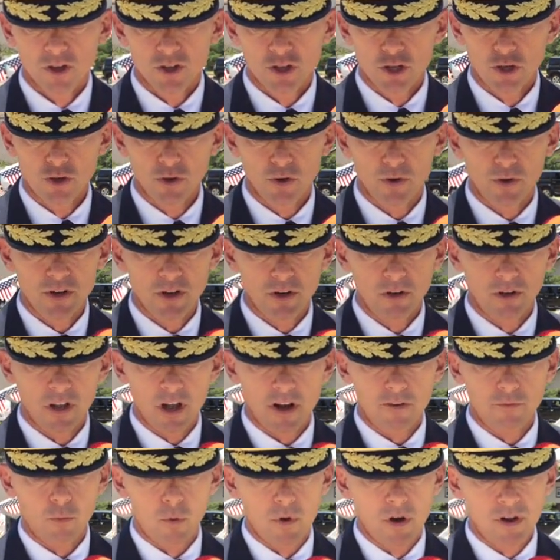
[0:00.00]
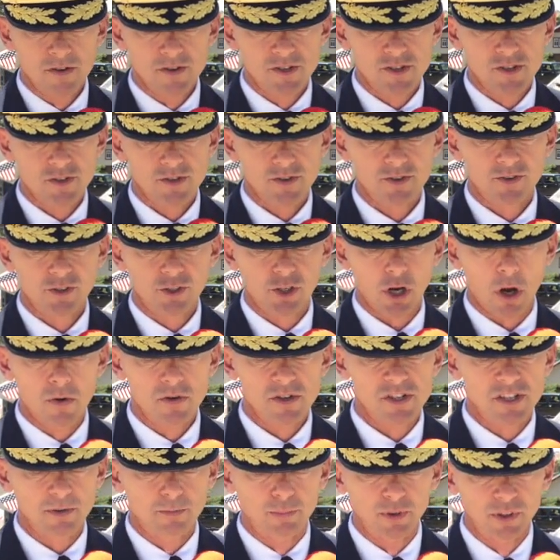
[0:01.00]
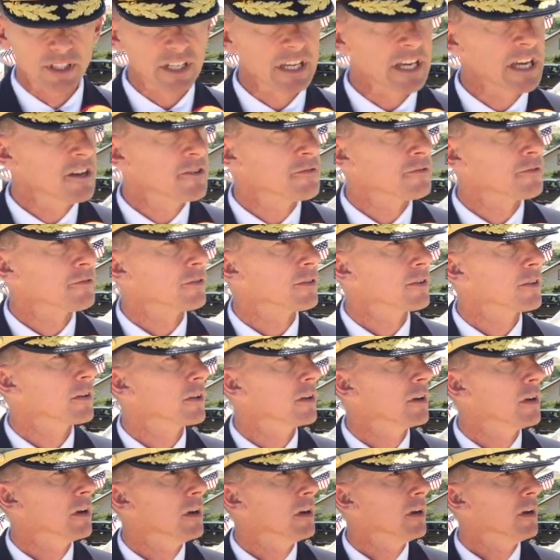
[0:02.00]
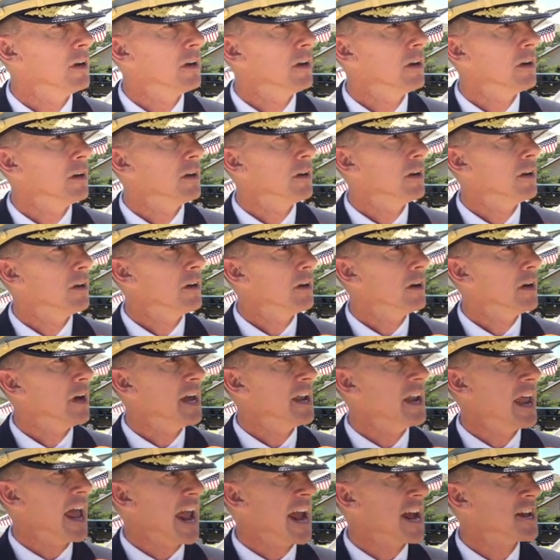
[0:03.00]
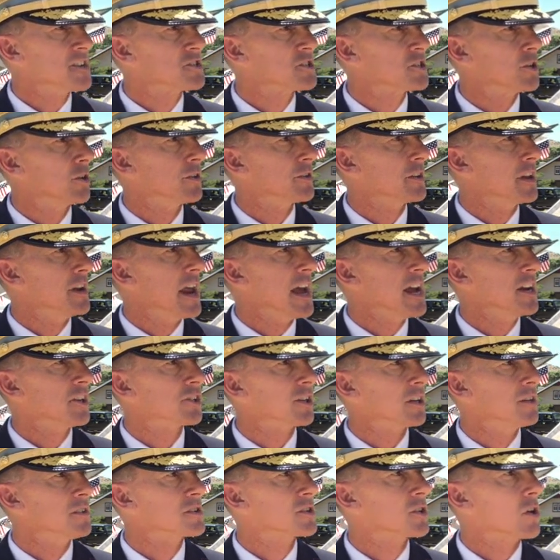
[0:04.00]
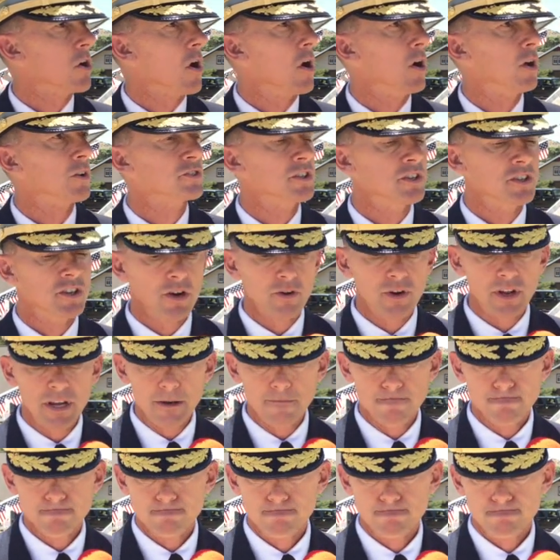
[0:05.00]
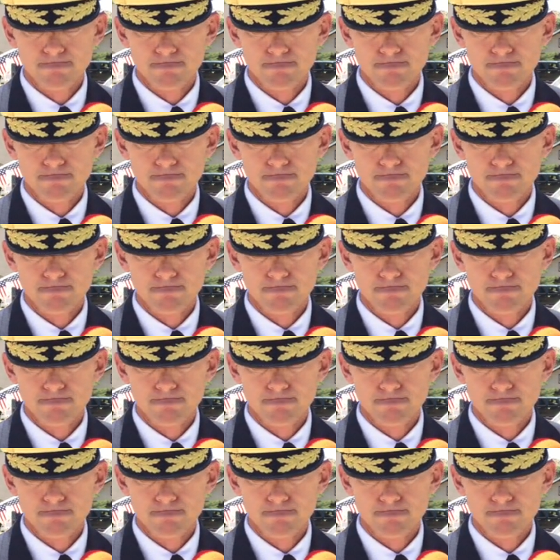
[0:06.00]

You and your loved ones chose to believe and answered the nation's call to duty.